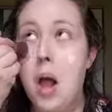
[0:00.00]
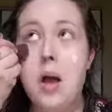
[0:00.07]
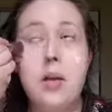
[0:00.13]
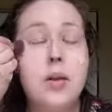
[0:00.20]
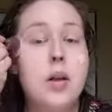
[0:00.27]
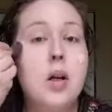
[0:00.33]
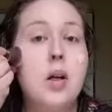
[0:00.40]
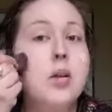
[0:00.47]
And
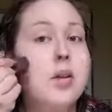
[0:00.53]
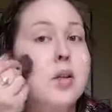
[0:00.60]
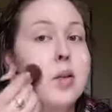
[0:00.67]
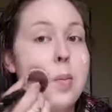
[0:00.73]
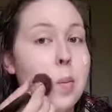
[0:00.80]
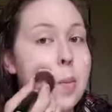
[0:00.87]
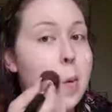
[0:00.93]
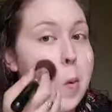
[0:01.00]
then I'll just
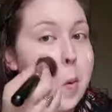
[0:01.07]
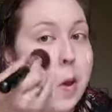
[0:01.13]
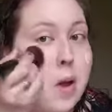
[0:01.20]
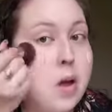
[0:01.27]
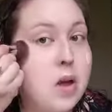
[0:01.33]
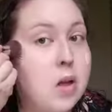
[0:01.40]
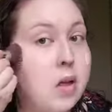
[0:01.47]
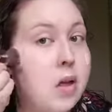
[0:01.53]

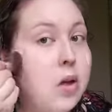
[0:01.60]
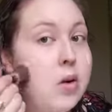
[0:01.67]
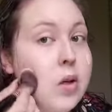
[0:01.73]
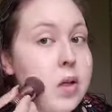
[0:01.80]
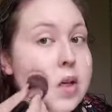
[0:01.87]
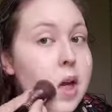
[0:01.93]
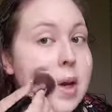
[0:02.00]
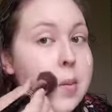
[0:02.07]
go
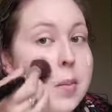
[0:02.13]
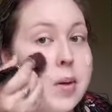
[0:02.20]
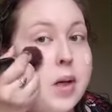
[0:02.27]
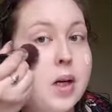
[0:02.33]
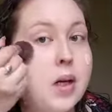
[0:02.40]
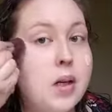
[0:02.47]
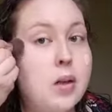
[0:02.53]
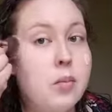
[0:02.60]
and tap it
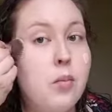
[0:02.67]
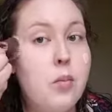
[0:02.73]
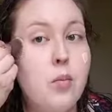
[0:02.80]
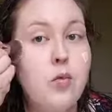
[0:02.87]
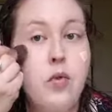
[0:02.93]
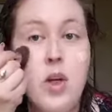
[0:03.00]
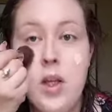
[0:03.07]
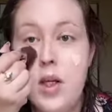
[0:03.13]
in,
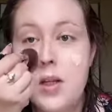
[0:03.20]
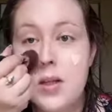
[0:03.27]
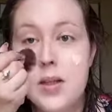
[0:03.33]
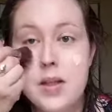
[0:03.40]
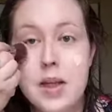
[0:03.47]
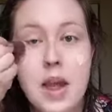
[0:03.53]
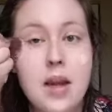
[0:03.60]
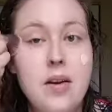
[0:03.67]
really
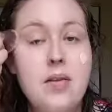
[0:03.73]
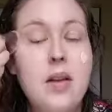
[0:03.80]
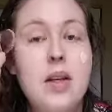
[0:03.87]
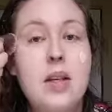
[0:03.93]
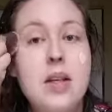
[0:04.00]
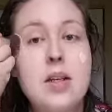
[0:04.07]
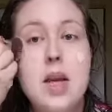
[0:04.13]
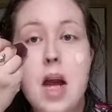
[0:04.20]
just kind of
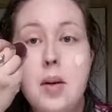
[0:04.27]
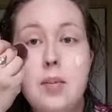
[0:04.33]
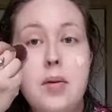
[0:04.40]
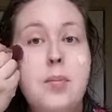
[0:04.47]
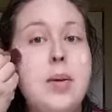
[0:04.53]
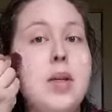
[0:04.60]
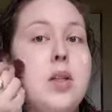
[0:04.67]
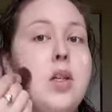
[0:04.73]
like the top
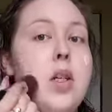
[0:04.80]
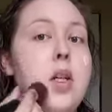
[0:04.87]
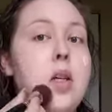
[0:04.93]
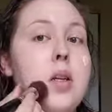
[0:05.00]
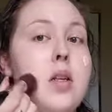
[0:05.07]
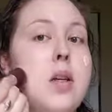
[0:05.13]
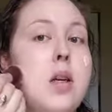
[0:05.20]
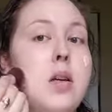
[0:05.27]
of my
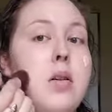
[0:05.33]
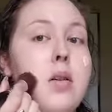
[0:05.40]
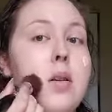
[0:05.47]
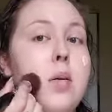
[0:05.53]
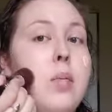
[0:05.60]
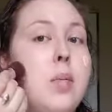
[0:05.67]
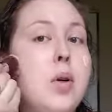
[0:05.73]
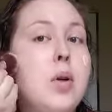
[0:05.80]
cheeks down to
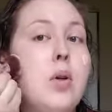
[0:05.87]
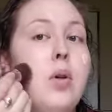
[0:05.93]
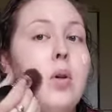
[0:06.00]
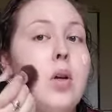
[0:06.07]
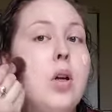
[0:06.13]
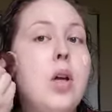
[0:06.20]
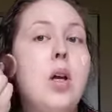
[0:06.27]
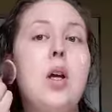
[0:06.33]
the middle,
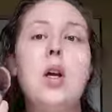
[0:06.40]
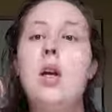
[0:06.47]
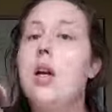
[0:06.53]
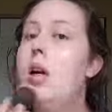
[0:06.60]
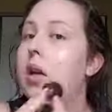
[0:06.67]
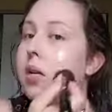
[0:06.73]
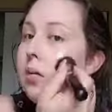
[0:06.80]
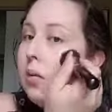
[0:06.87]

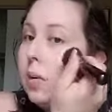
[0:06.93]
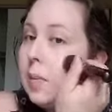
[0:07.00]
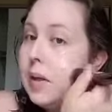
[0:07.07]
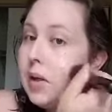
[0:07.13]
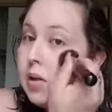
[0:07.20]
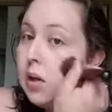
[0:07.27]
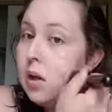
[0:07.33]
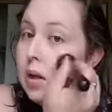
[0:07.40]
kind of where my
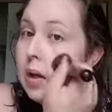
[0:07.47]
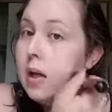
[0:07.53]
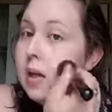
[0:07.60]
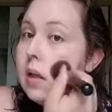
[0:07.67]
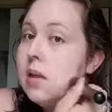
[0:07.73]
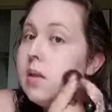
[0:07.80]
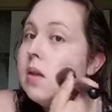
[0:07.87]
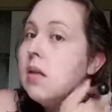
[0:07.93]

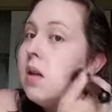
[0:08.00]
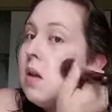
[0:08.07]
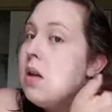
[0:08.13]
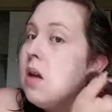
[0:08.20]
jawline is.